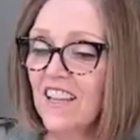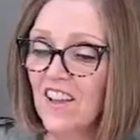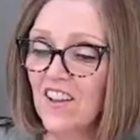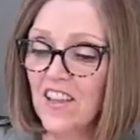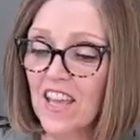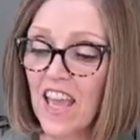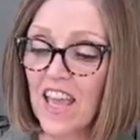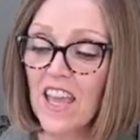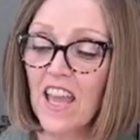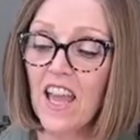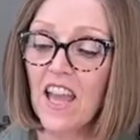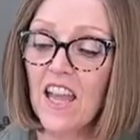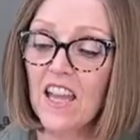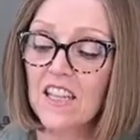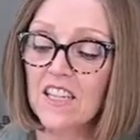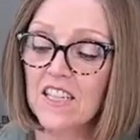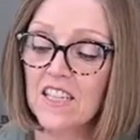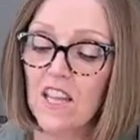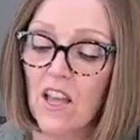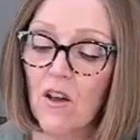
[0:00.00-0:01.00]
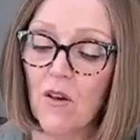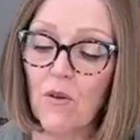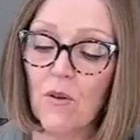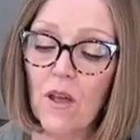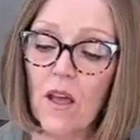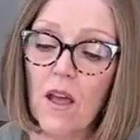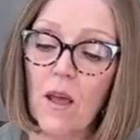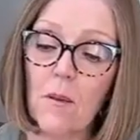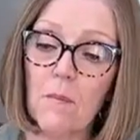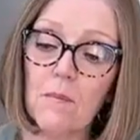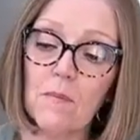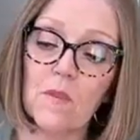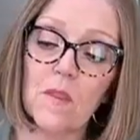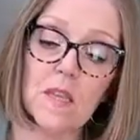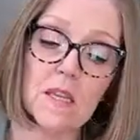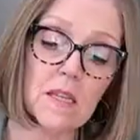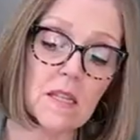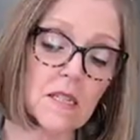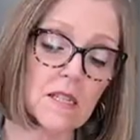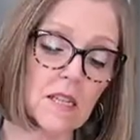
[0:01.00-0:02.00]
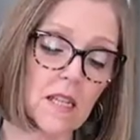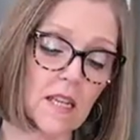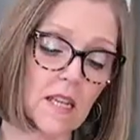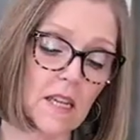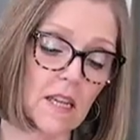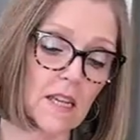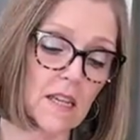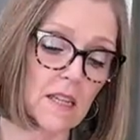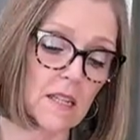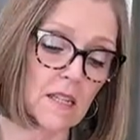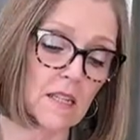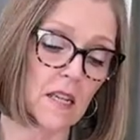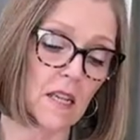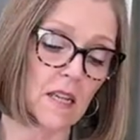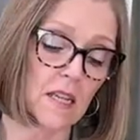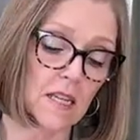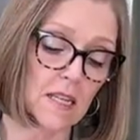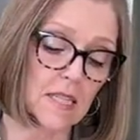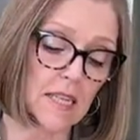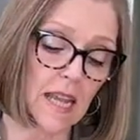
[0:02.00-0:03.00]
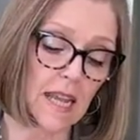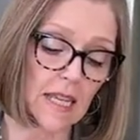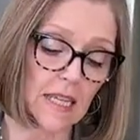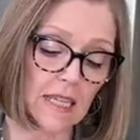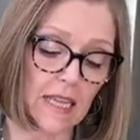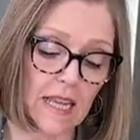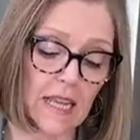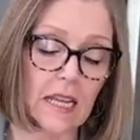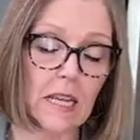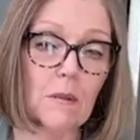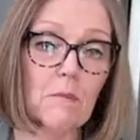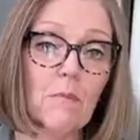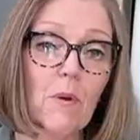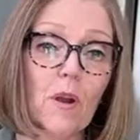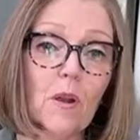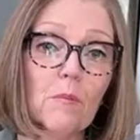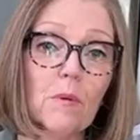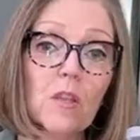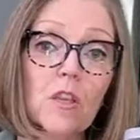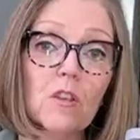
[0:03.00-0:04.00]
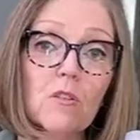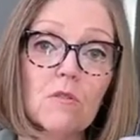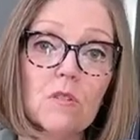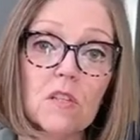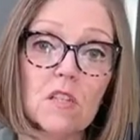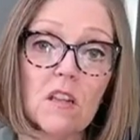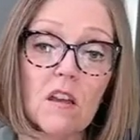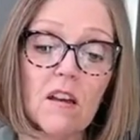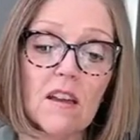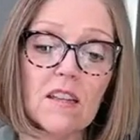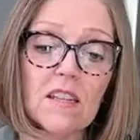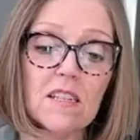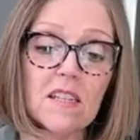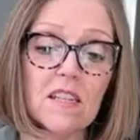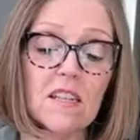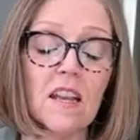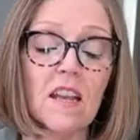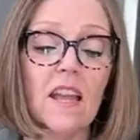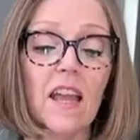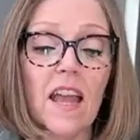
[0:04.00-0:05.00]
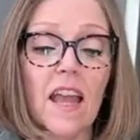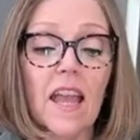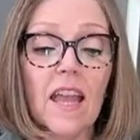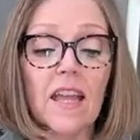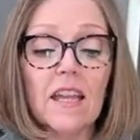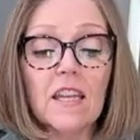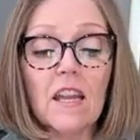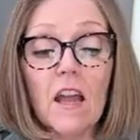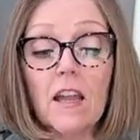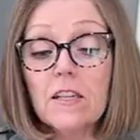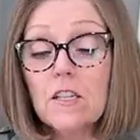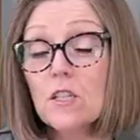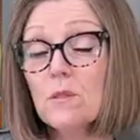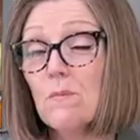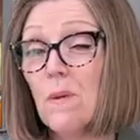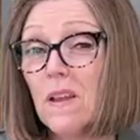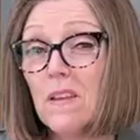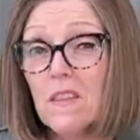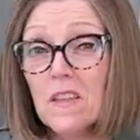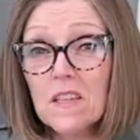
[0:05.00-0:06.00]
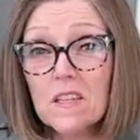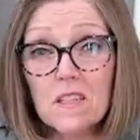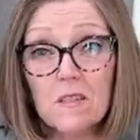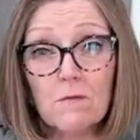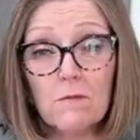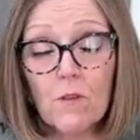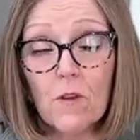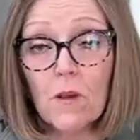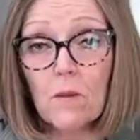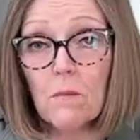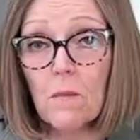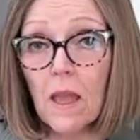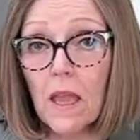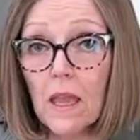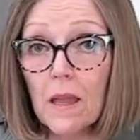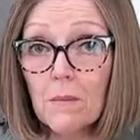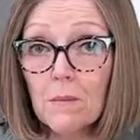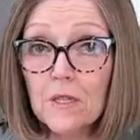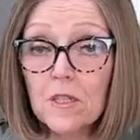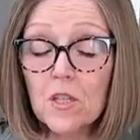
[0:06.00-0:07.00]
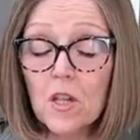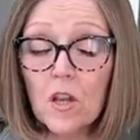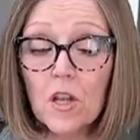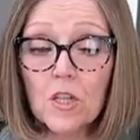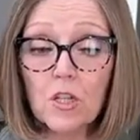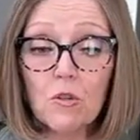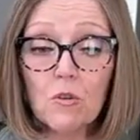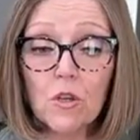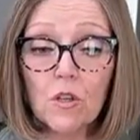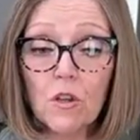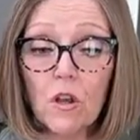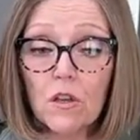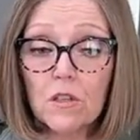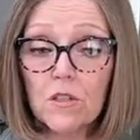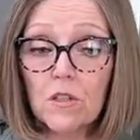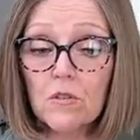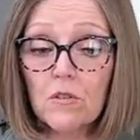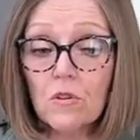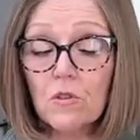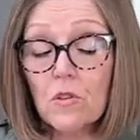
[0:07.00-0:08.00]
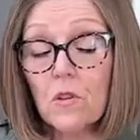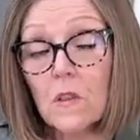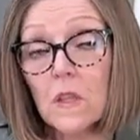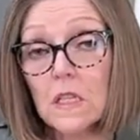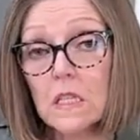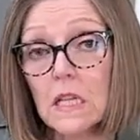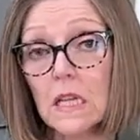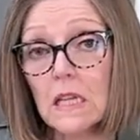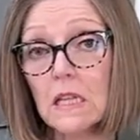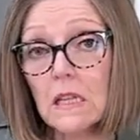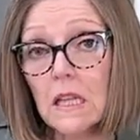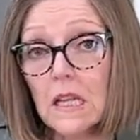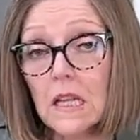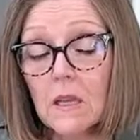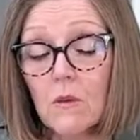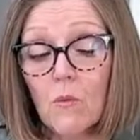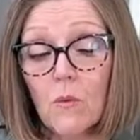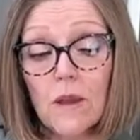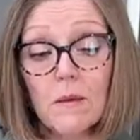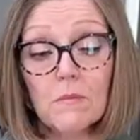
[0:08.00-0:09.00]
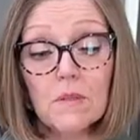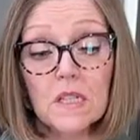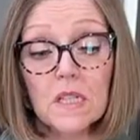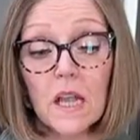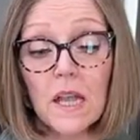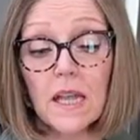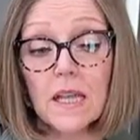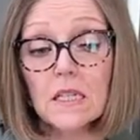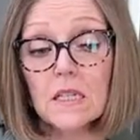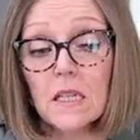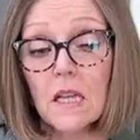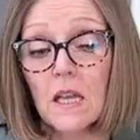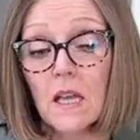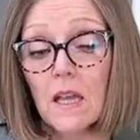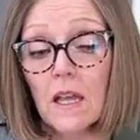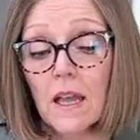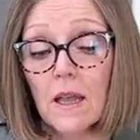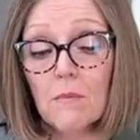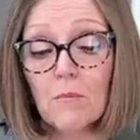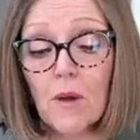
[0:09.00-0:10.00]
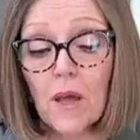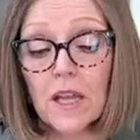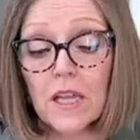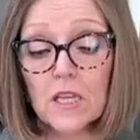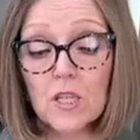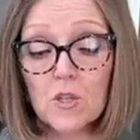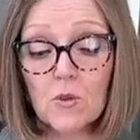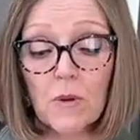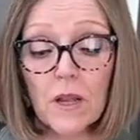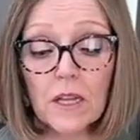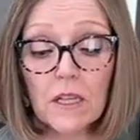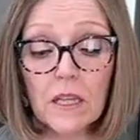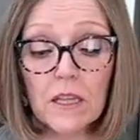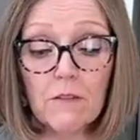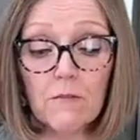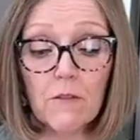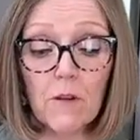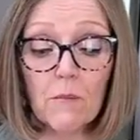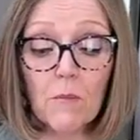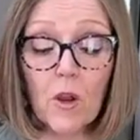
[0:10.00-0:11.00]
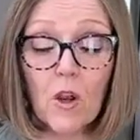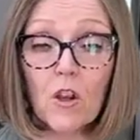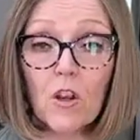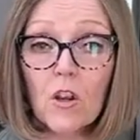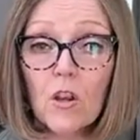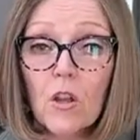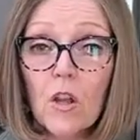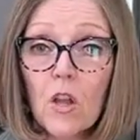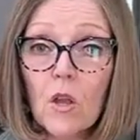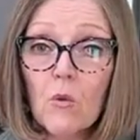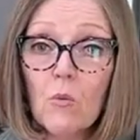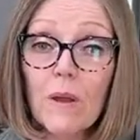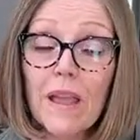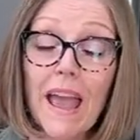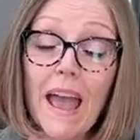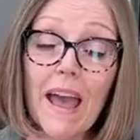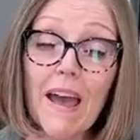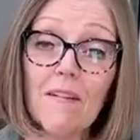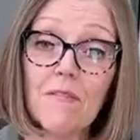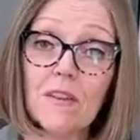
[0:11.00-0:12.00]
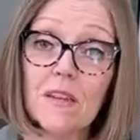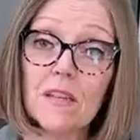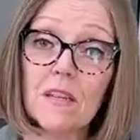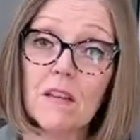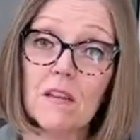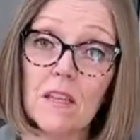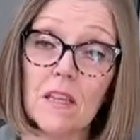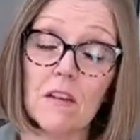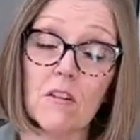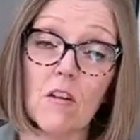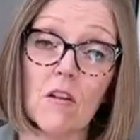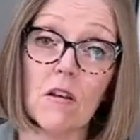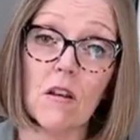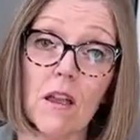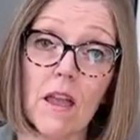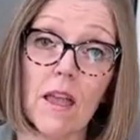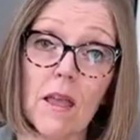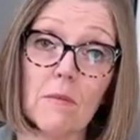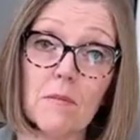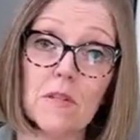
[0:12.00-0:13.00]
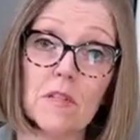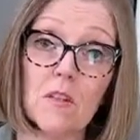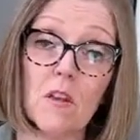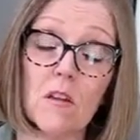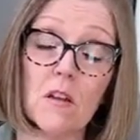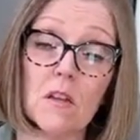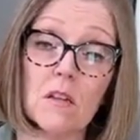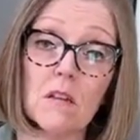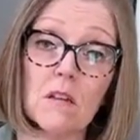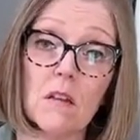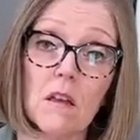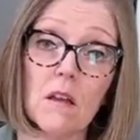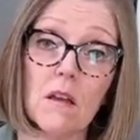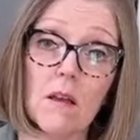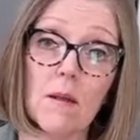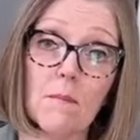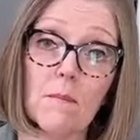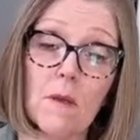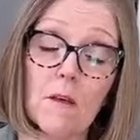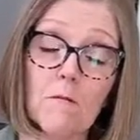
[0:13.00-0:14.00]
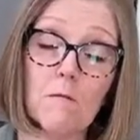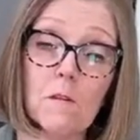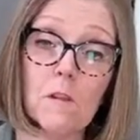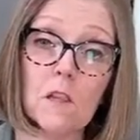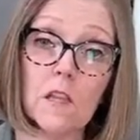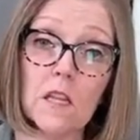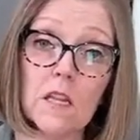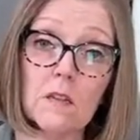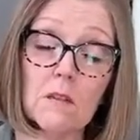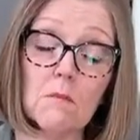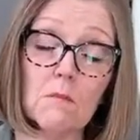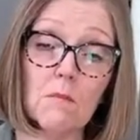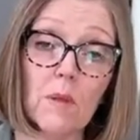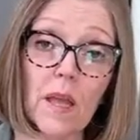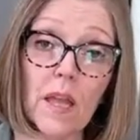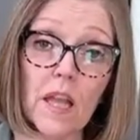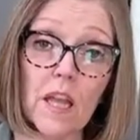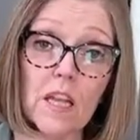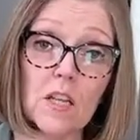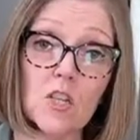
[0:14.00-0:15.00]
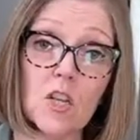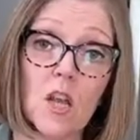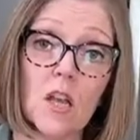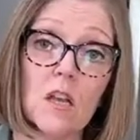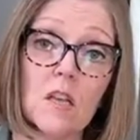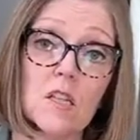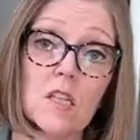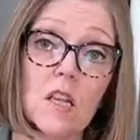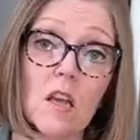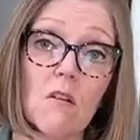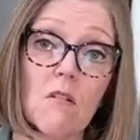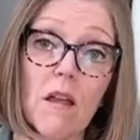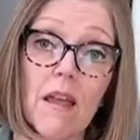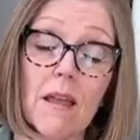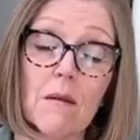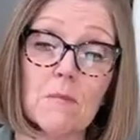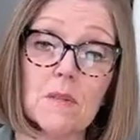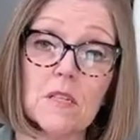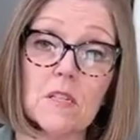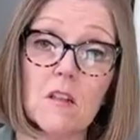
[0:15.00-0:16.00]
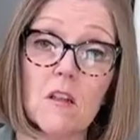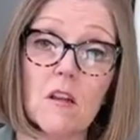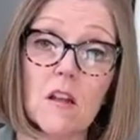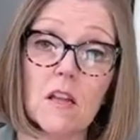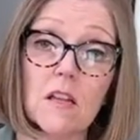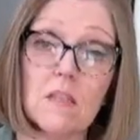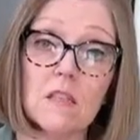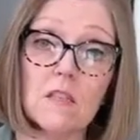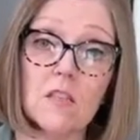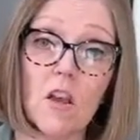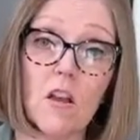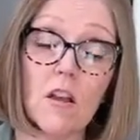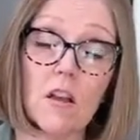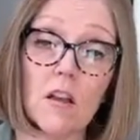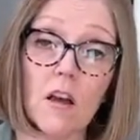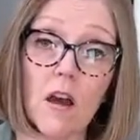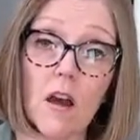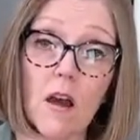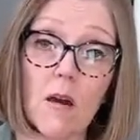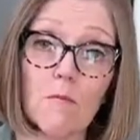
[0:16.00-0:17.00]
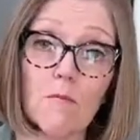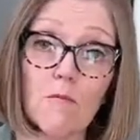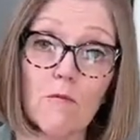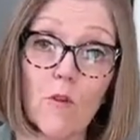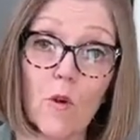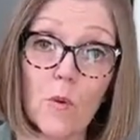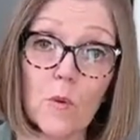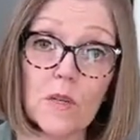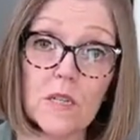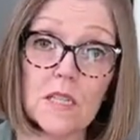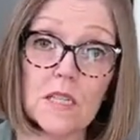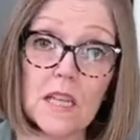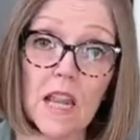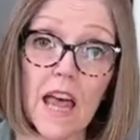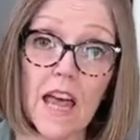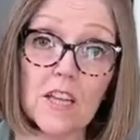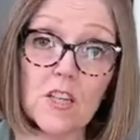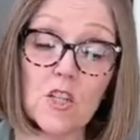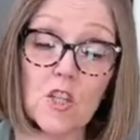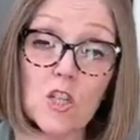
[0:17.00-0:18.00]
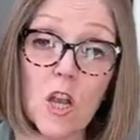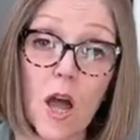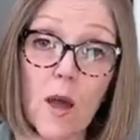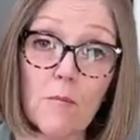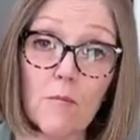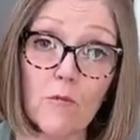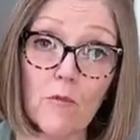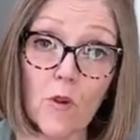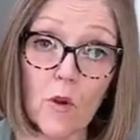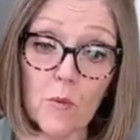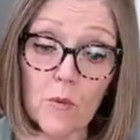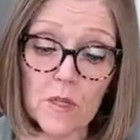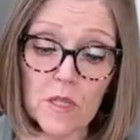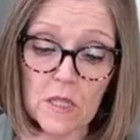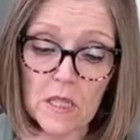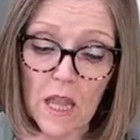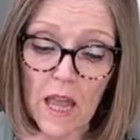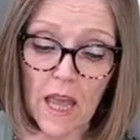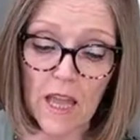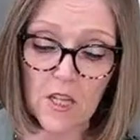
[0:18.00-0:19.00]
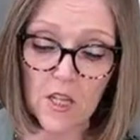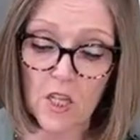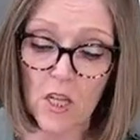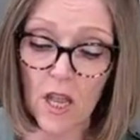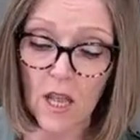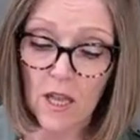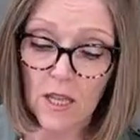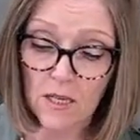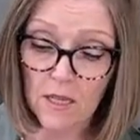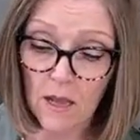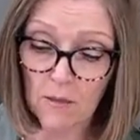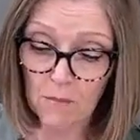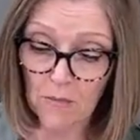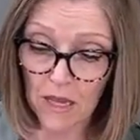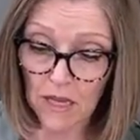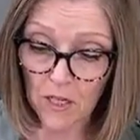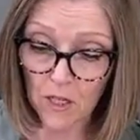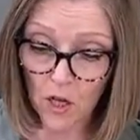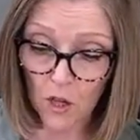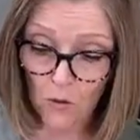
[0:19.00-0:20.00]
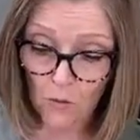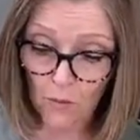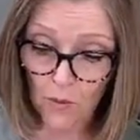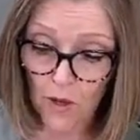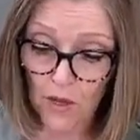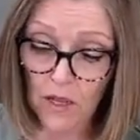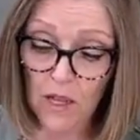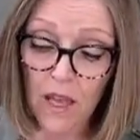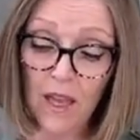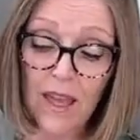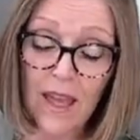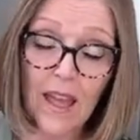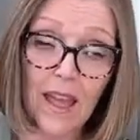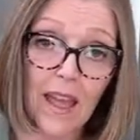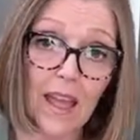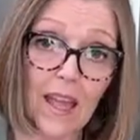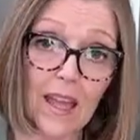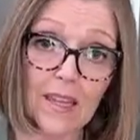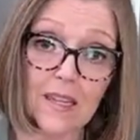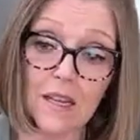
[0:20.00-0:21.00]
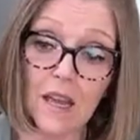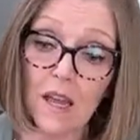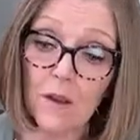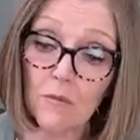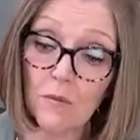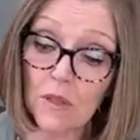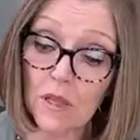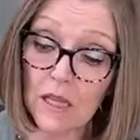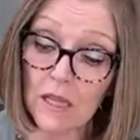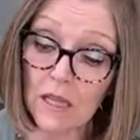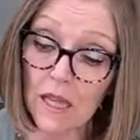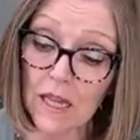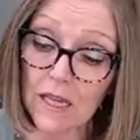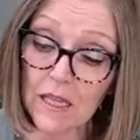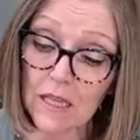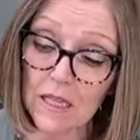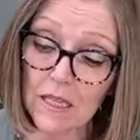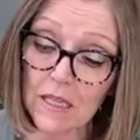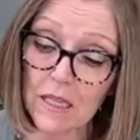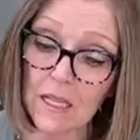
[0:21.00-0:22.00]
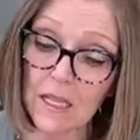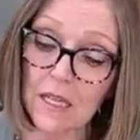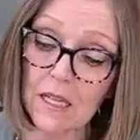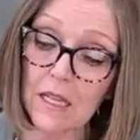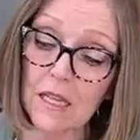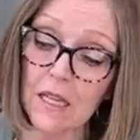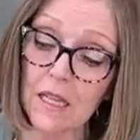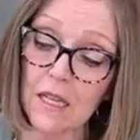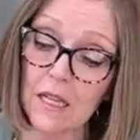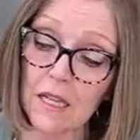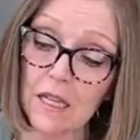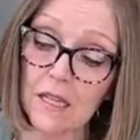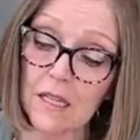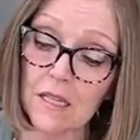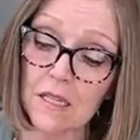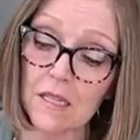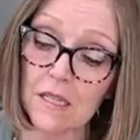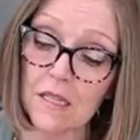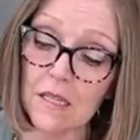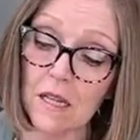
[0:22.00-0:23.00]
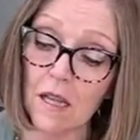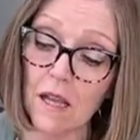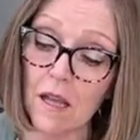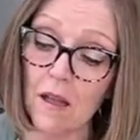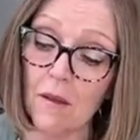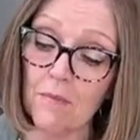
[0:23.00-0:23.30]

Okay, so this is Date Lady barbecue sauce. And I just buy this from Amazon. You can also go to the Date Lady website and buy it directly from her. We have it in our Amazon affiliate page. So amazon.com/shop/Nutmeg Notebook. And I really like it. It is